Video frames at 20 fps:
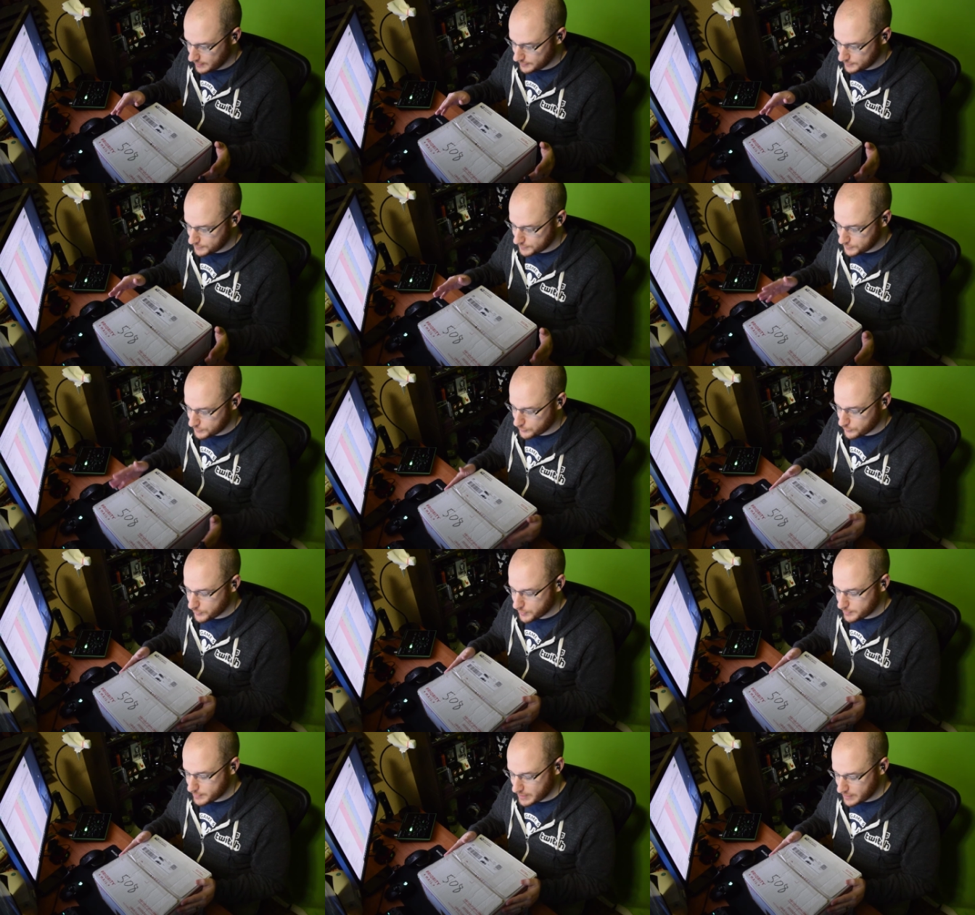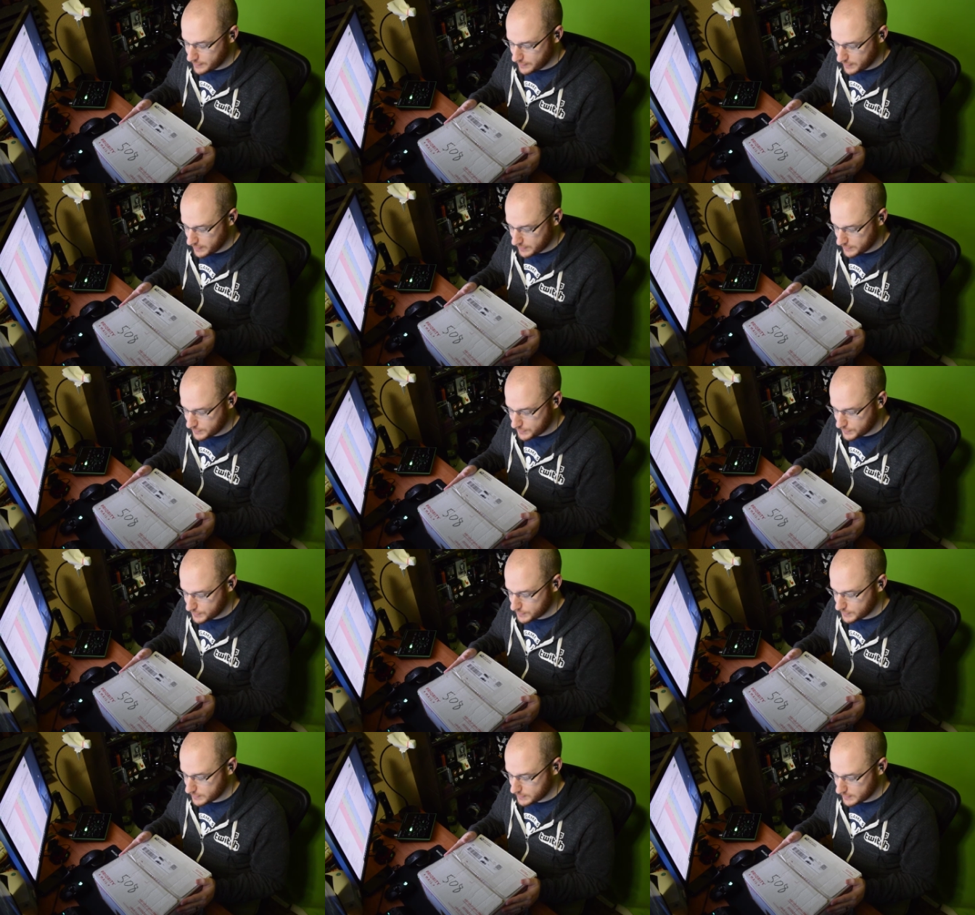Story about
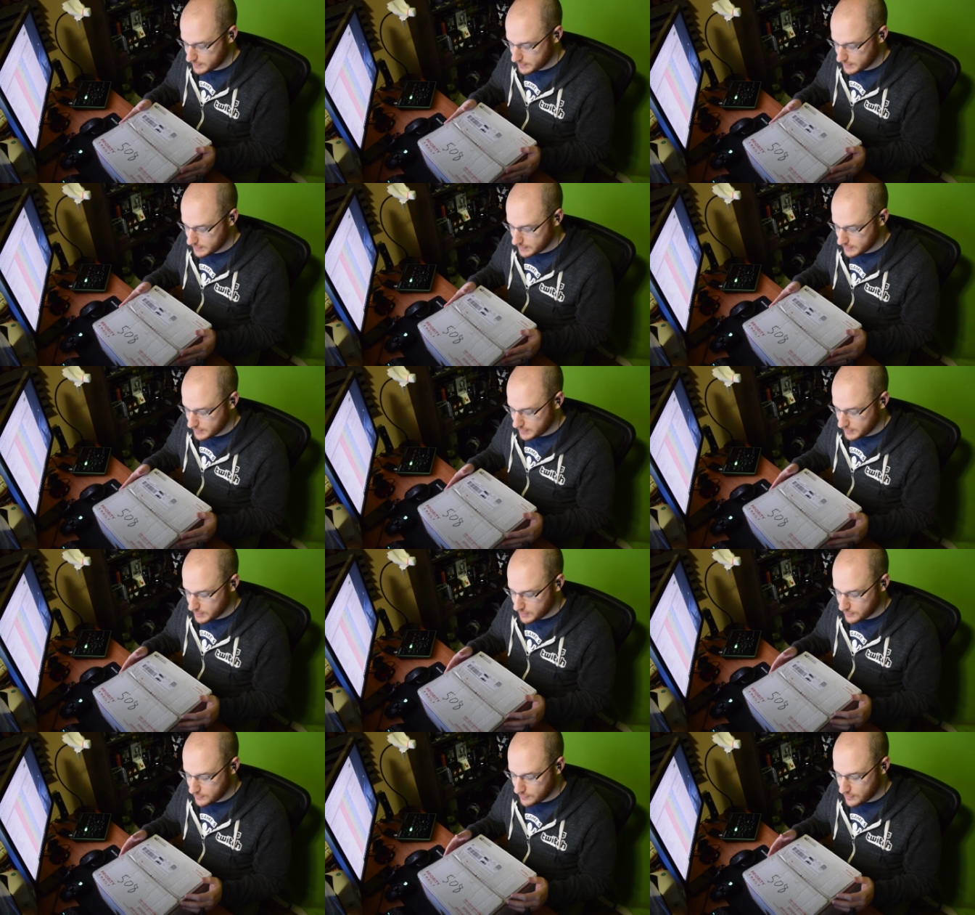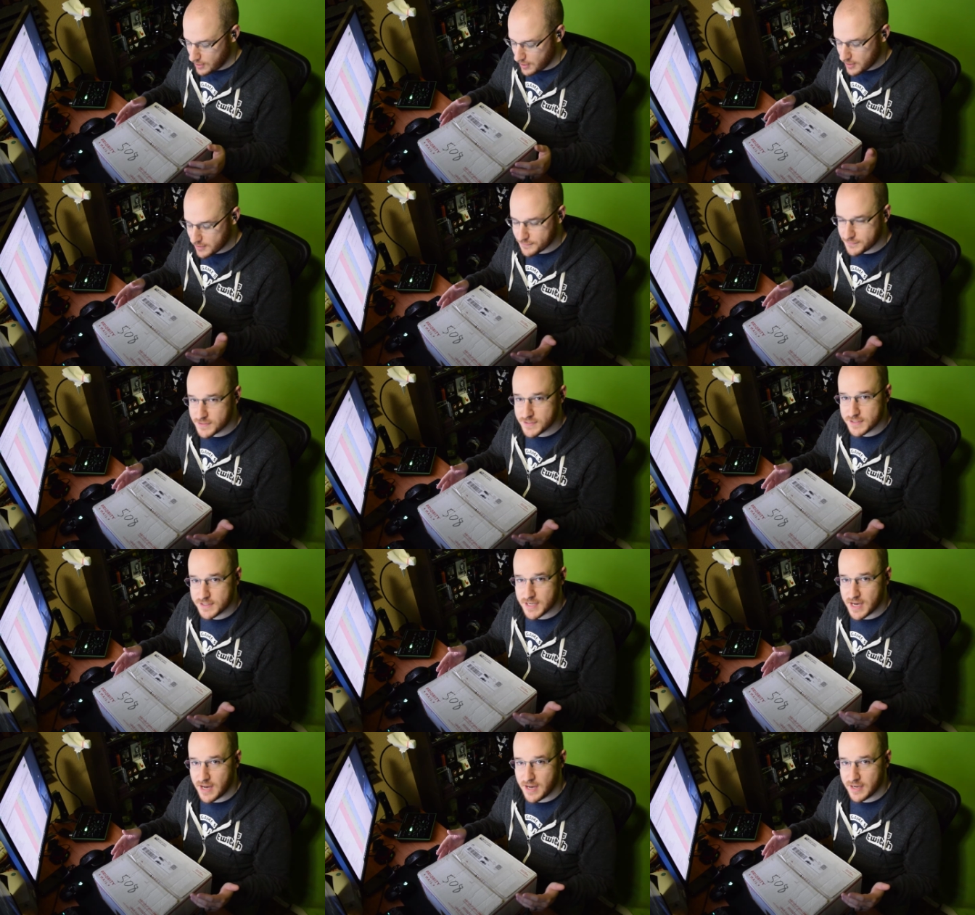this, you know,
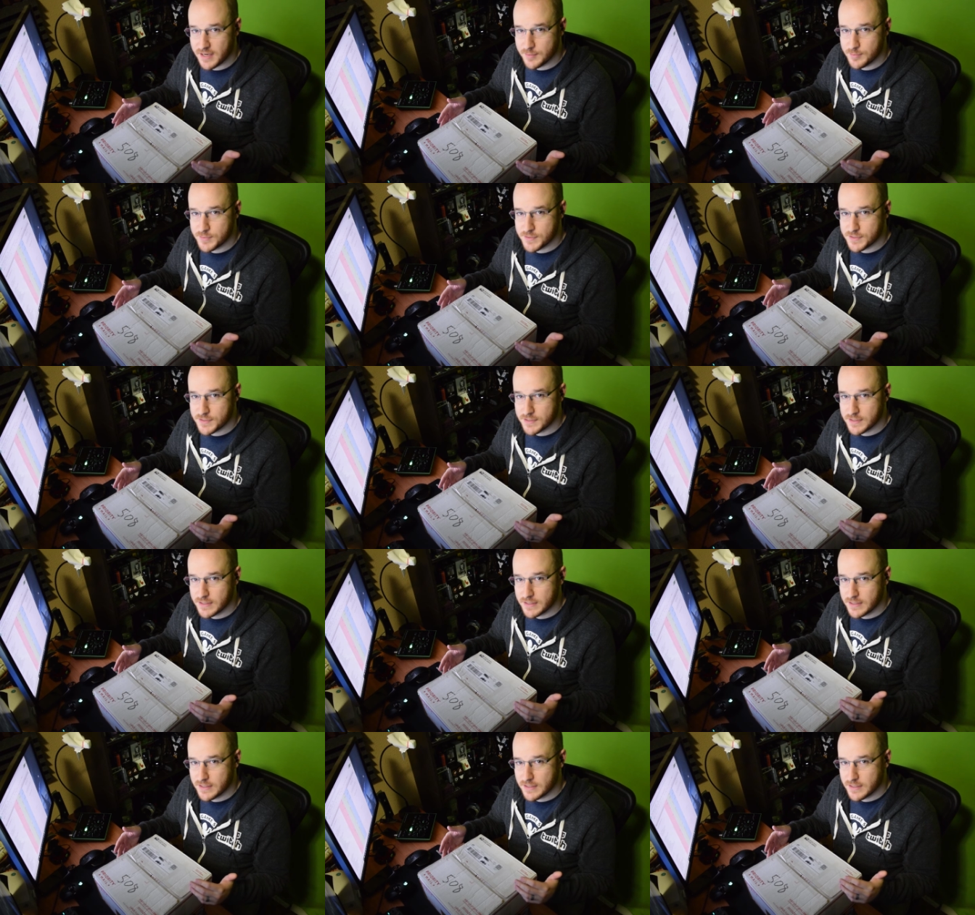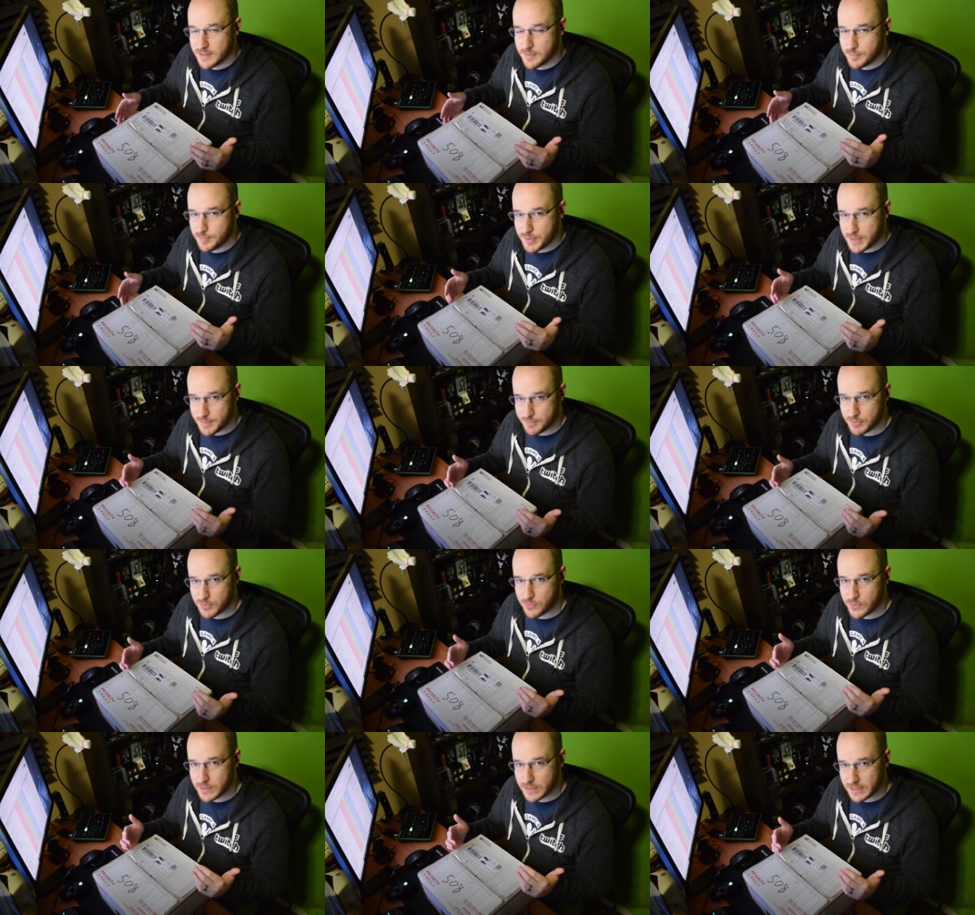oftentimes
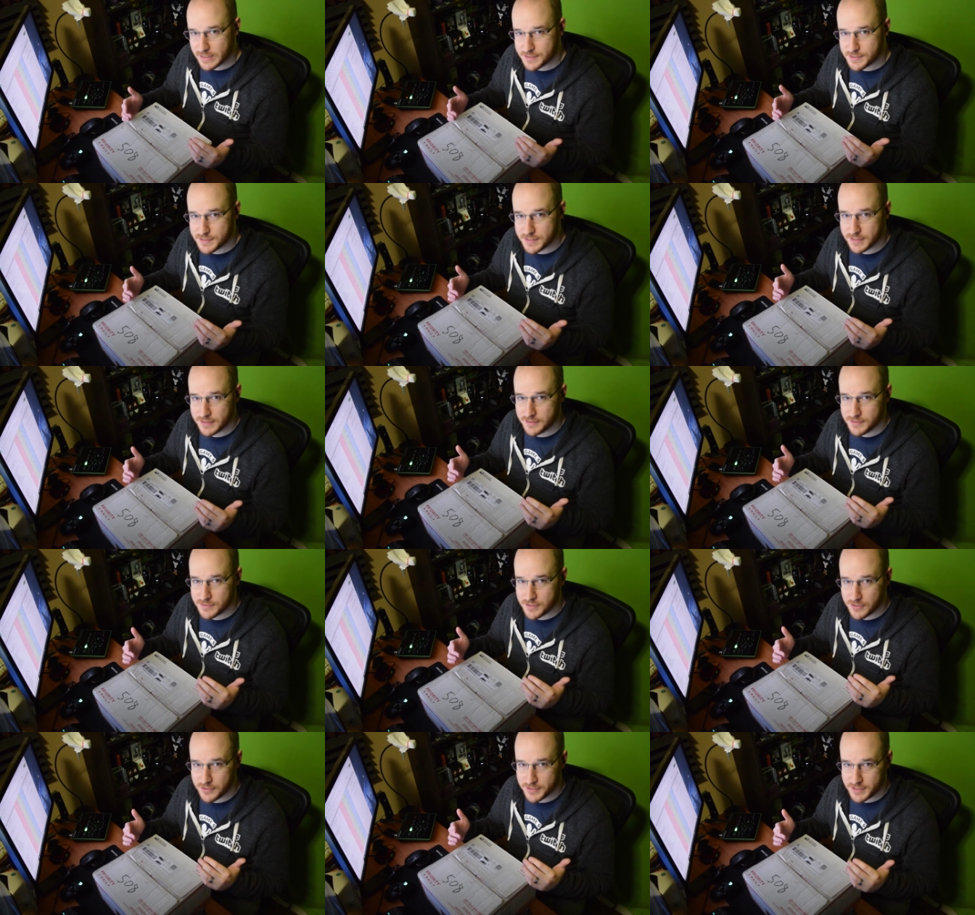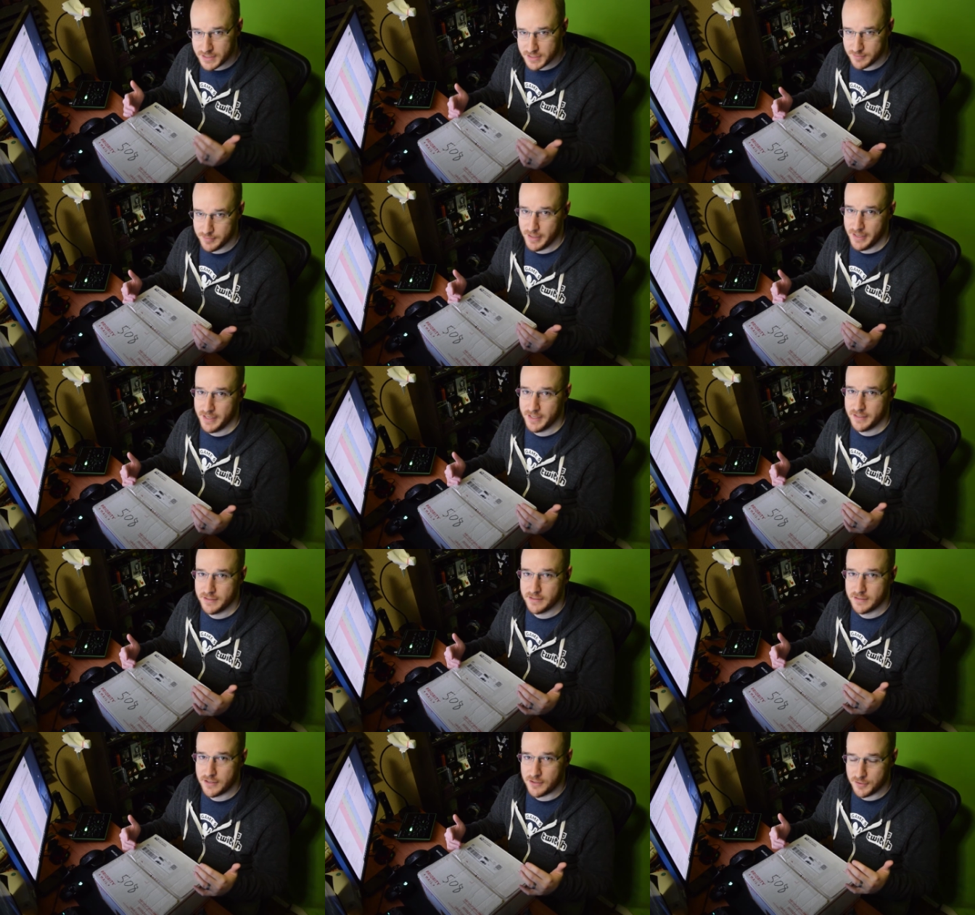people will list things on
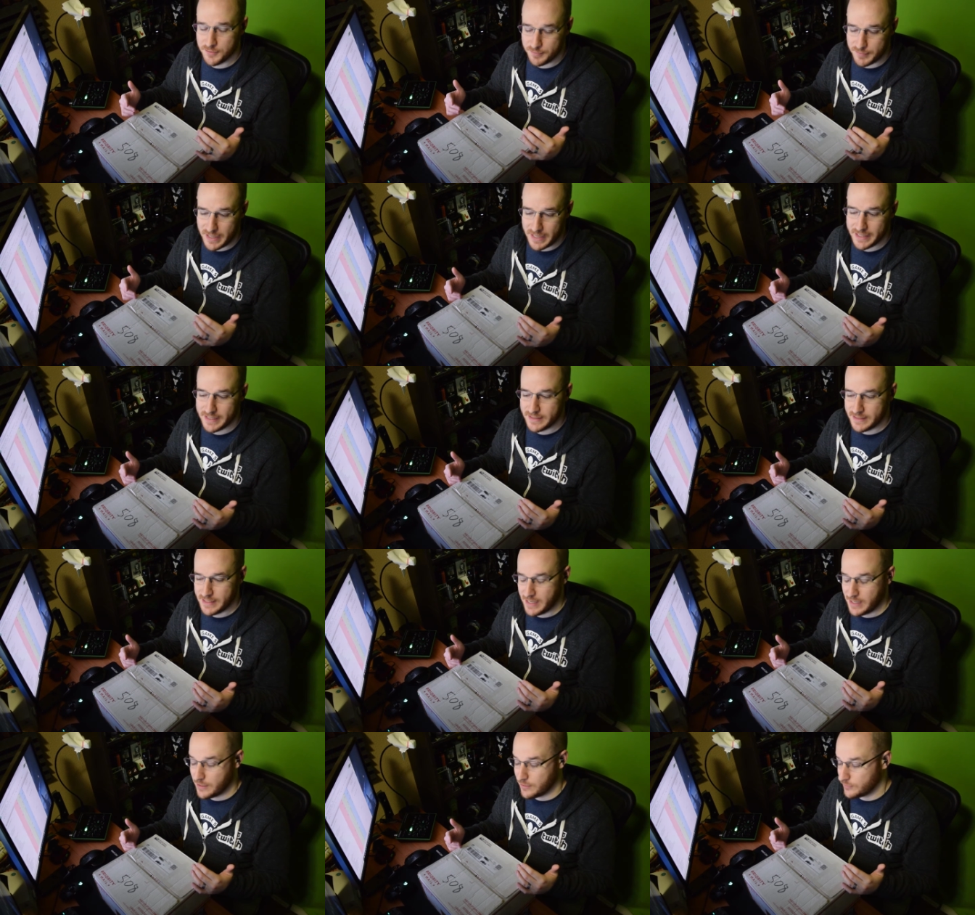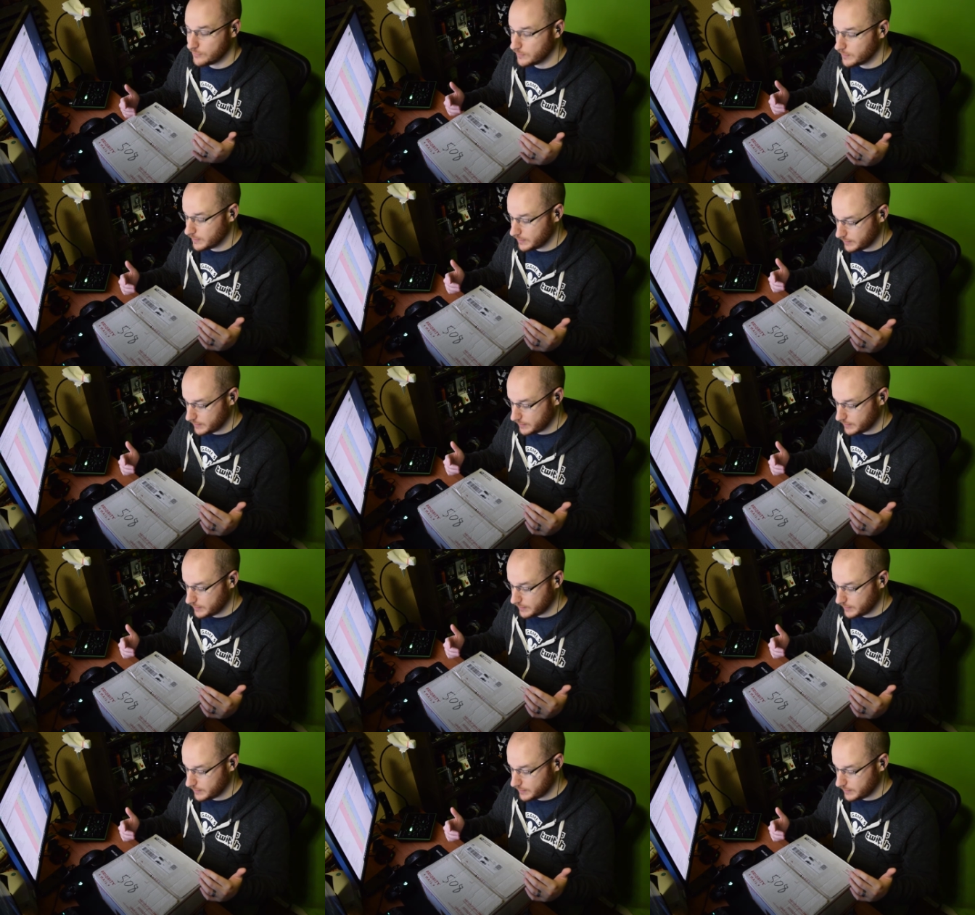eBay on Buy It Now